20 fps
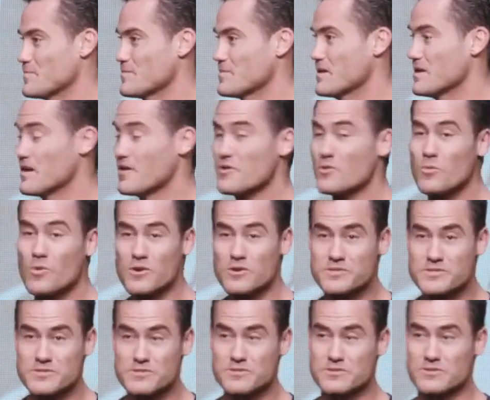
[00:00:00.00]
In other
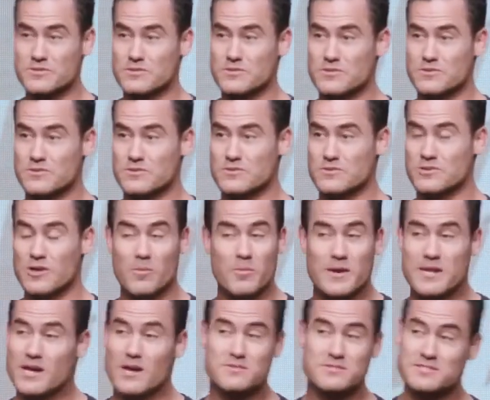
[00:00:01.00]
words,
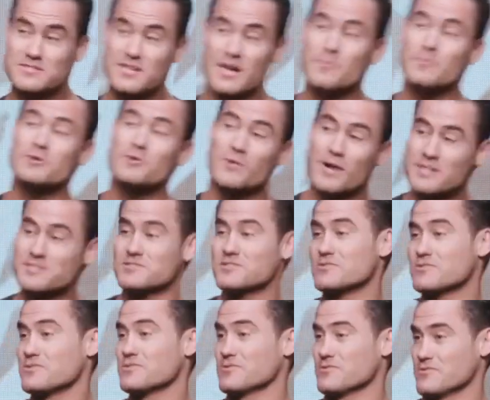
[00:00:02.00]
nobody else is coming to rescue
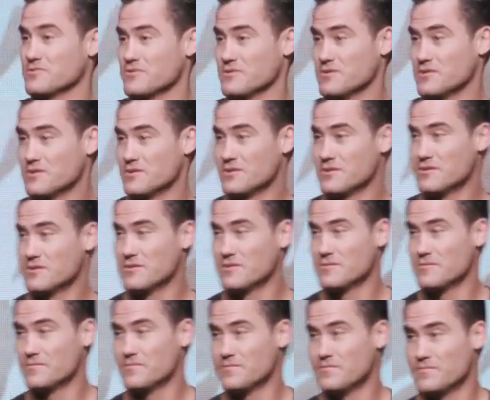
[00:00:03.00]
you.
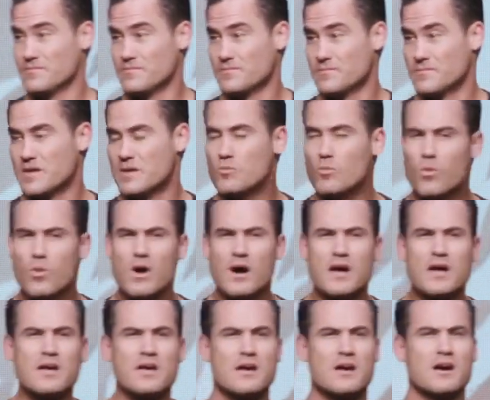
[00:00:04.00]
And
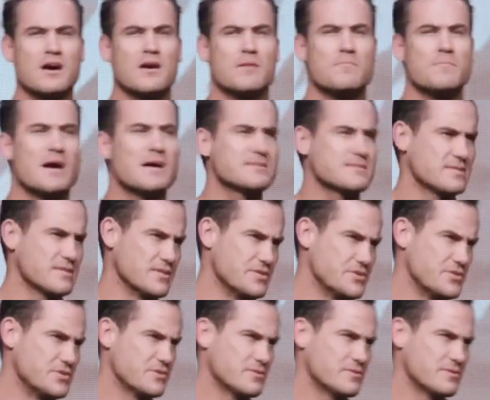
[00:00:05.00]
what a
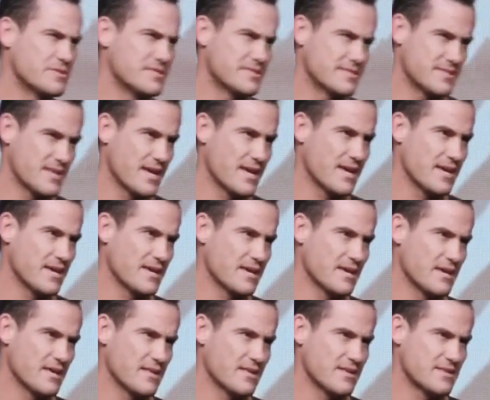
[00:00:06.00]
message to say
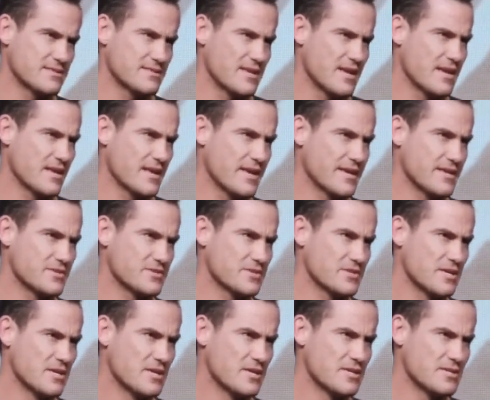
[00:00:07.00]
in this day and age.
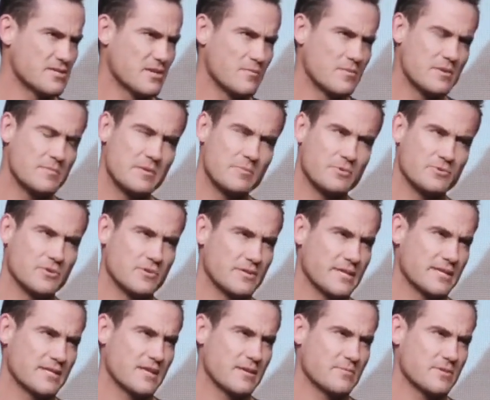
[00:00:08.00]
So many people don't
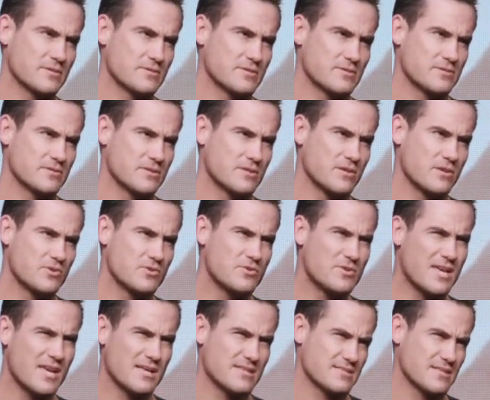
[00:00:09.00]
like that message. They go, You
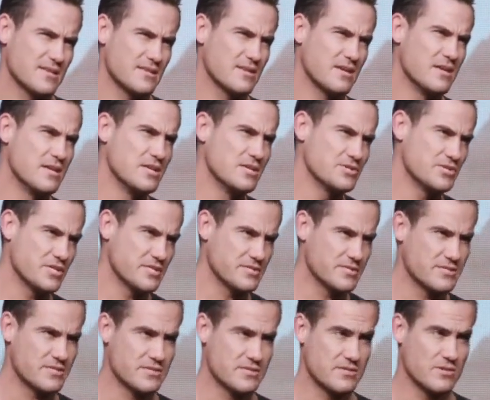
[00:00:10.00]
can't say that
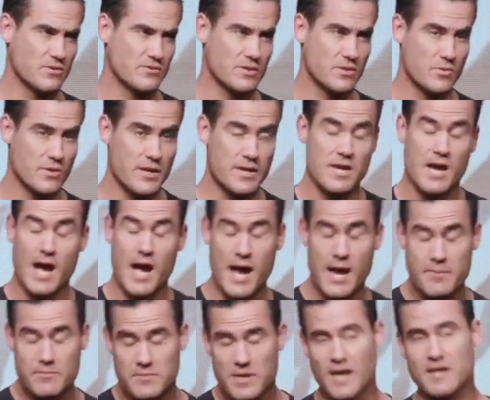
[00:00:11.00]
Jesus is the only way.
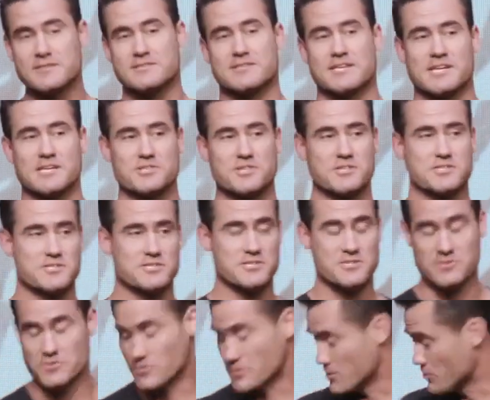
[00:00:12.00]
I'm not saying Jesus is
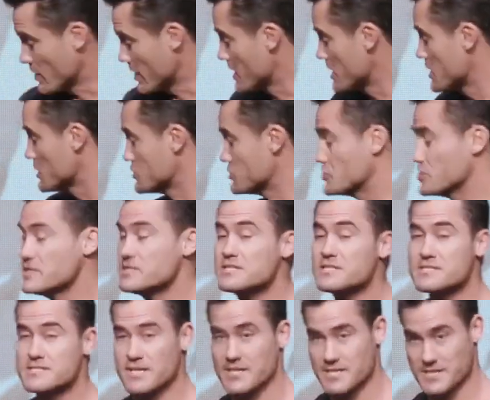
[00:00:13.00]
the only way.
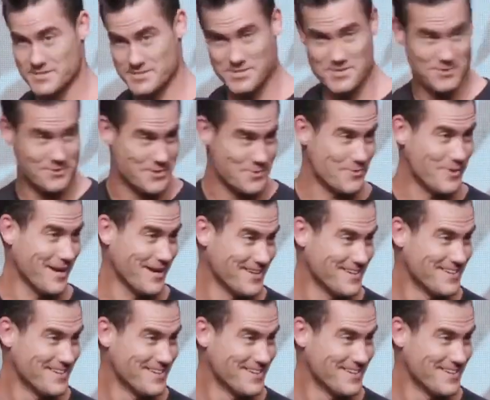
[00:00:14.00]
Jesus said he's the only way.